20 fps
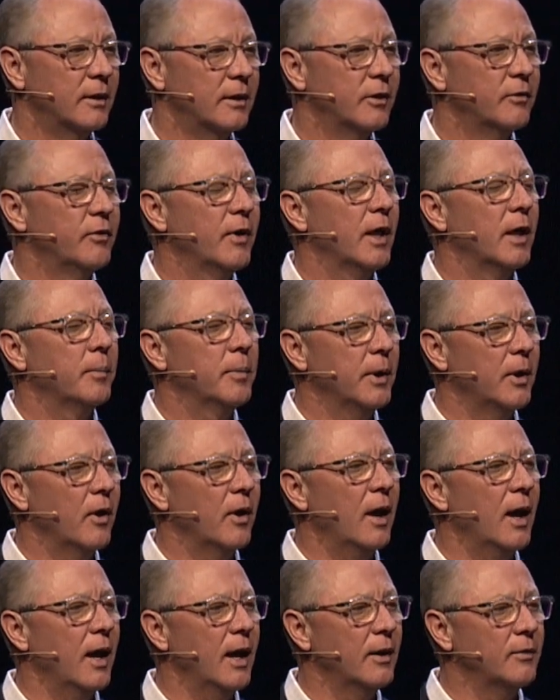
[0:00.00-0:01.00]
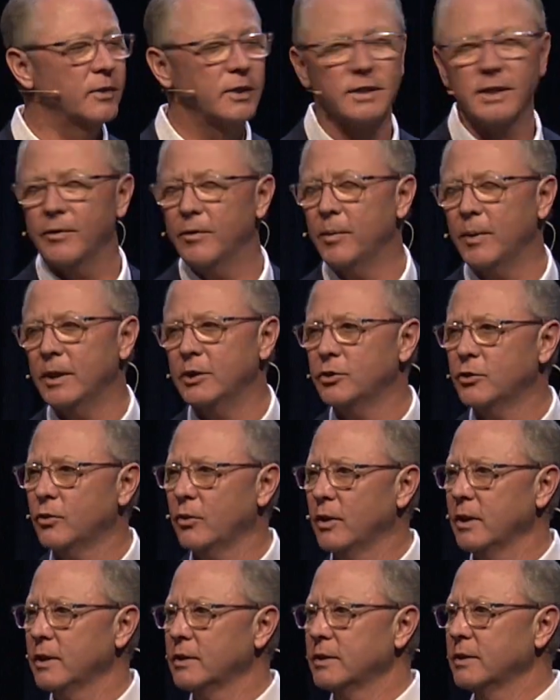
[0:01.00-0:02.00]
develop in our lives. It's everybody's
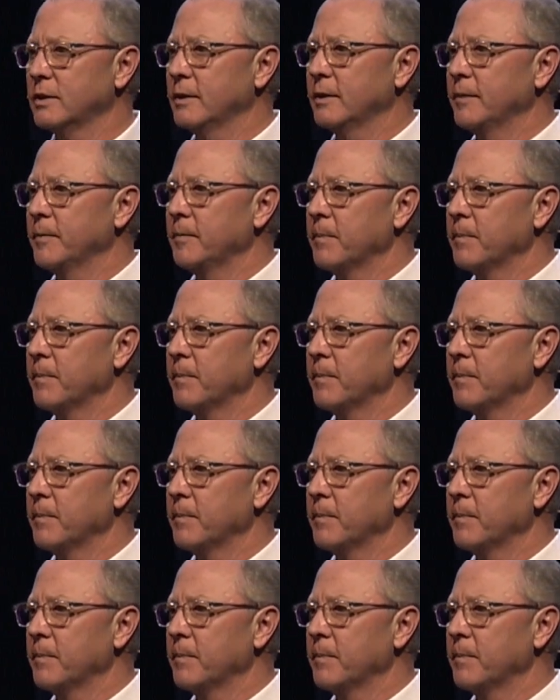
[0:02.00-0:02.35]
choice.